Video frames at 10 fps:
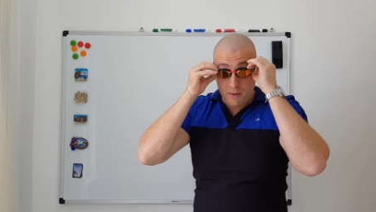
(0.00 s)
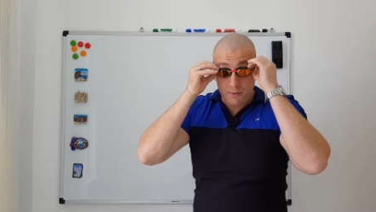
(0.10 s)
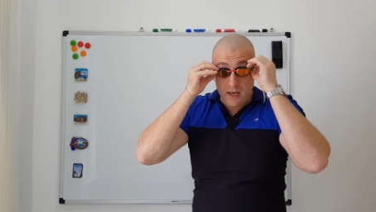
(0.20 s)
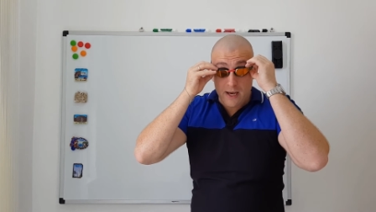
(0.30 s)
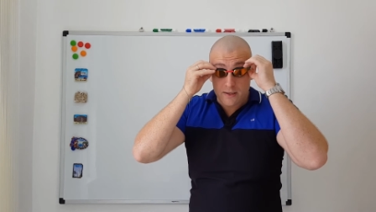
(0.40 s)

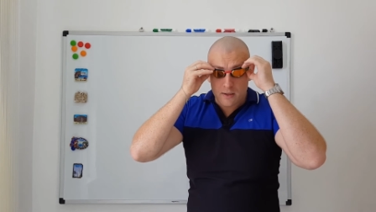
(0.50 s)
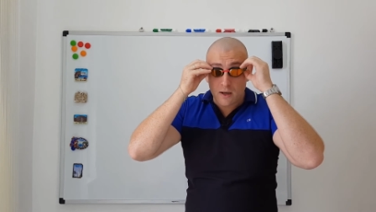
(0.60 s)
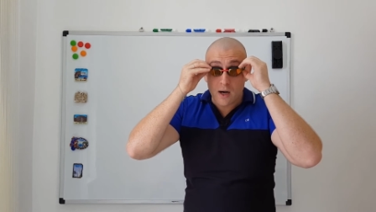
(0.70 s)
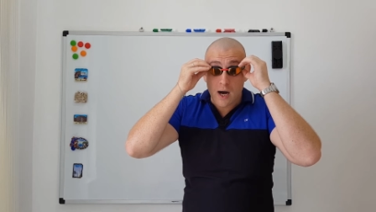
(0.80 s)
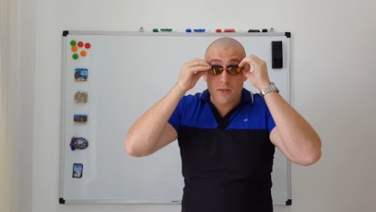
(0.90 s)
placed
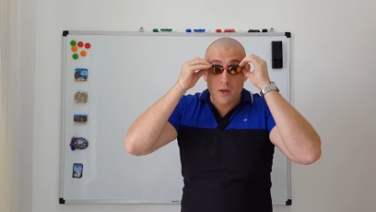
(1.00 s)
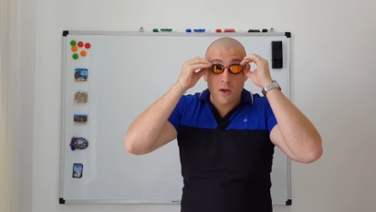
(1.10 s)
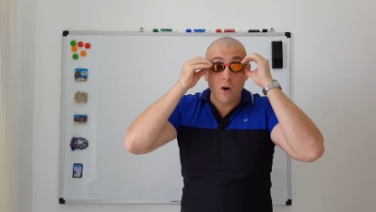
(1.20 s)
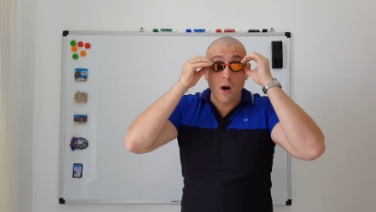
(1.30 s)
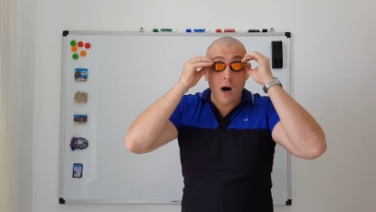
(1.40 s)
under
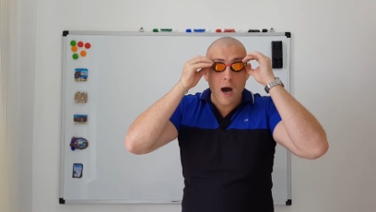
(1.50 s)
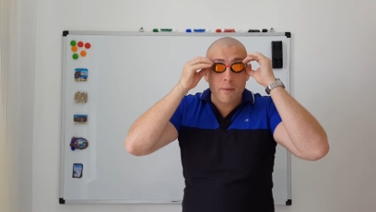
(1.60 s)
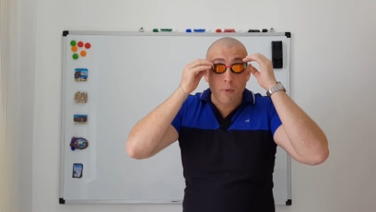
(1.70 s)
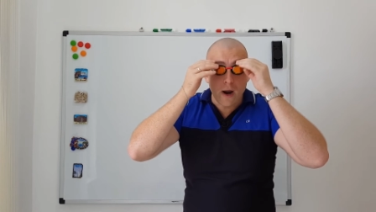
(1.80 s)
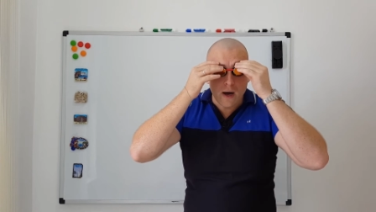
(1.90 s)
your
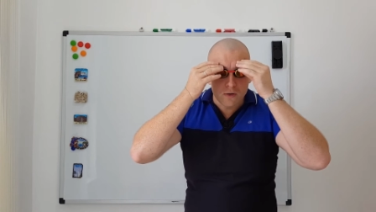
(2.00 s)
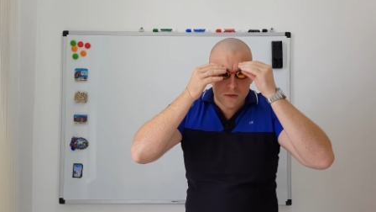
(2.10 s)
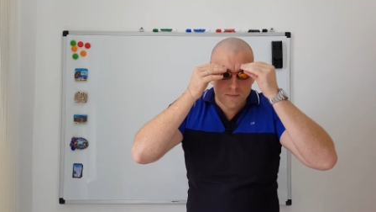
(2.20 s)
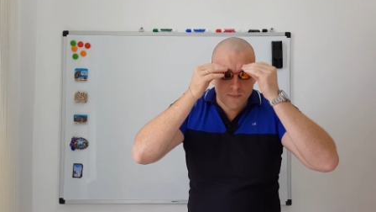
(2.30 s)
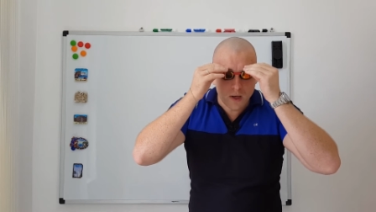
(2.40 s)

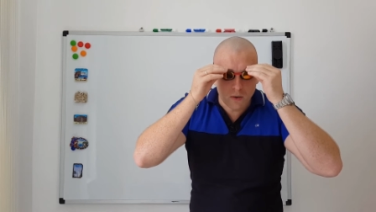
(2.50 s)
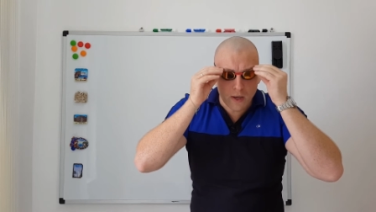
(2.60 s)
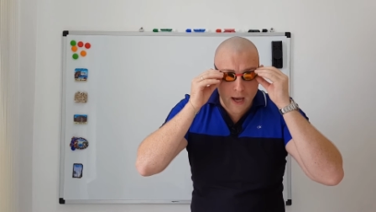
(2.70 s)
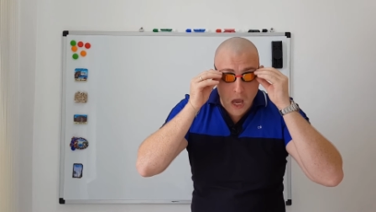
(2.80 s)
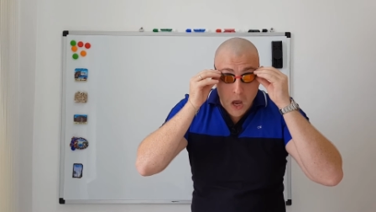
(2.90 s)
eyebrows,
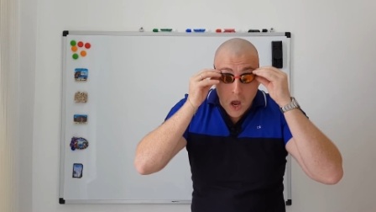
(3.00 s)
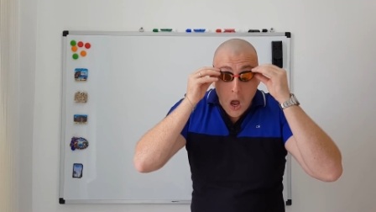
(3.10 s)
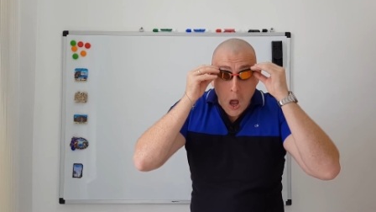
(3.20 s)
okay?